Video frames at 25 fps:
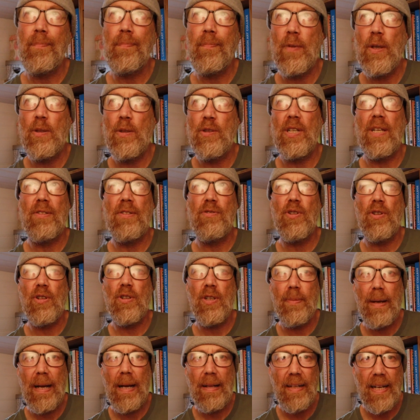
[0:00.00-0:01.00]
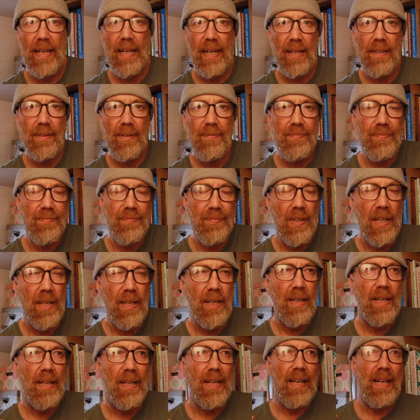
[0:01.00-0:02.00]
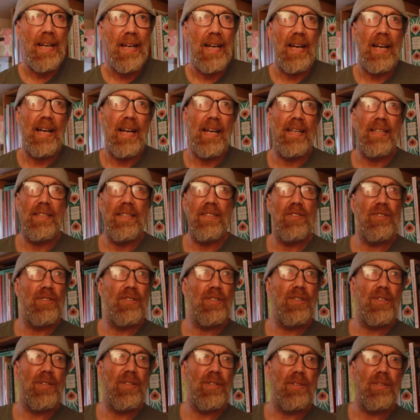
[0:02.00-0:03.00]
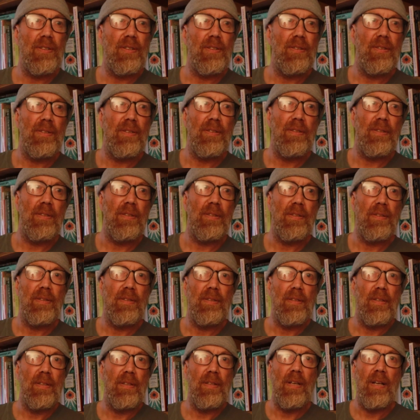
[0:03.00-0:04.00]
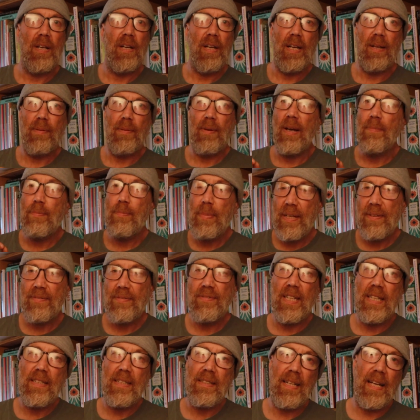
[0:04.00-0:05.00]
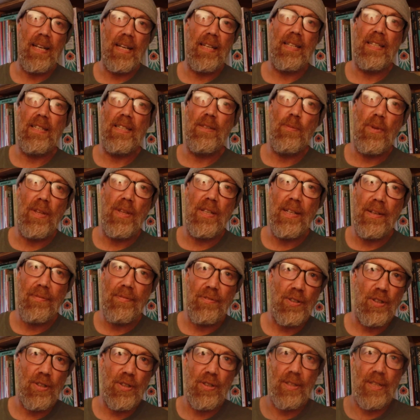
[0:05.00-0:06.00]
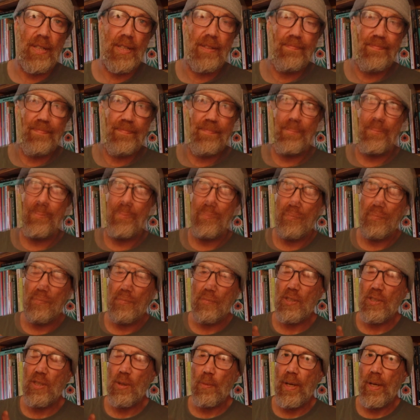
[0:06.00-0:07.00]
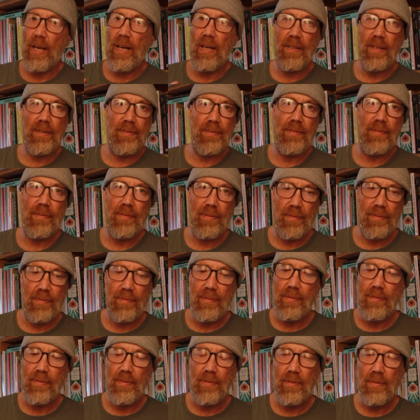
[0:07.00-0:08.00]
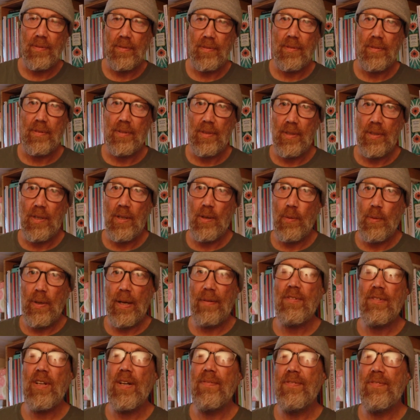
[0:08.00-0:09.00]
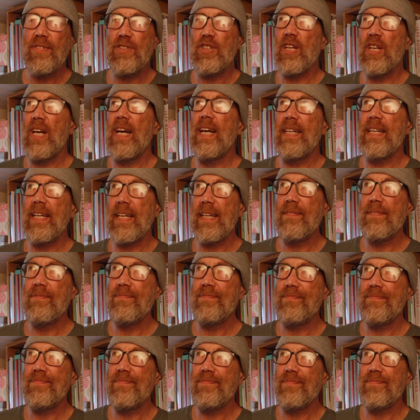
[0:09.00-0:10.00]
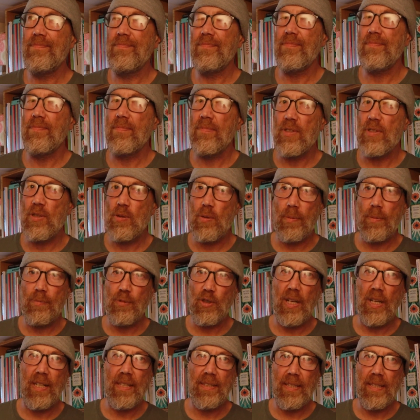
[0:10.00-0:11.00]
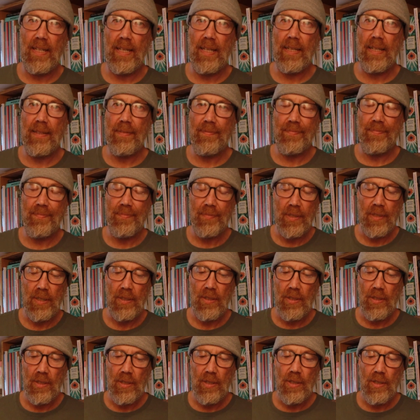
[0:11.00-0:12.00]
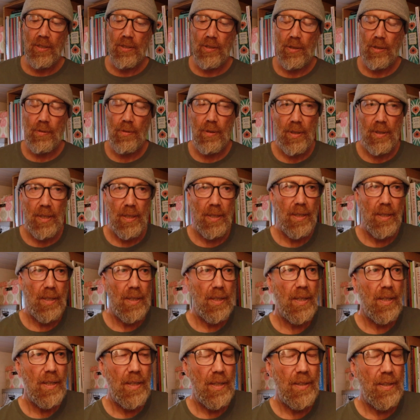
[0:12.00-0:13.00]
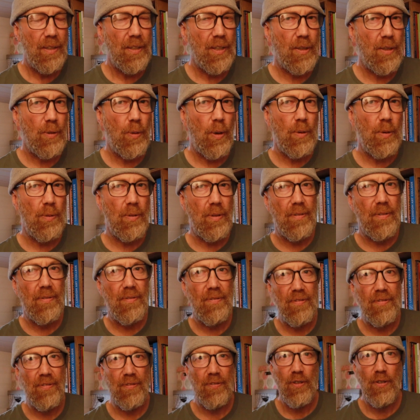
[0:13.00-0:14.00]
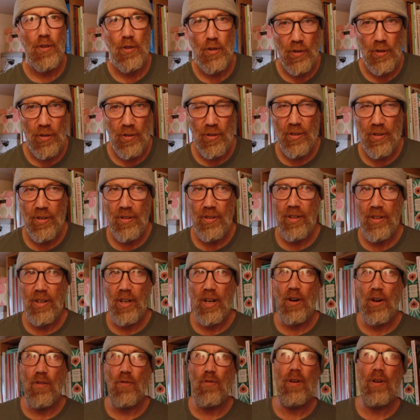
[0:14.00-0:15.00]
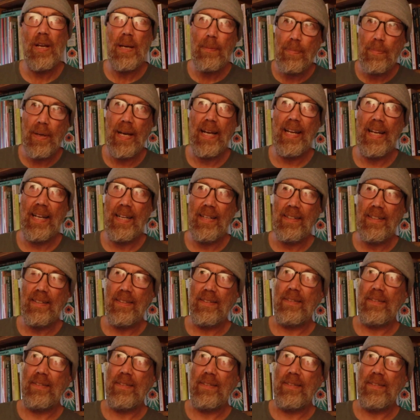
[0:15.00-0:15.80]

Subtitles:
which I'll talk about later, and a bit of detailing with a different colour. So we haven't gone for shiny. That's what I'm trying to say. So the quote for a repaint,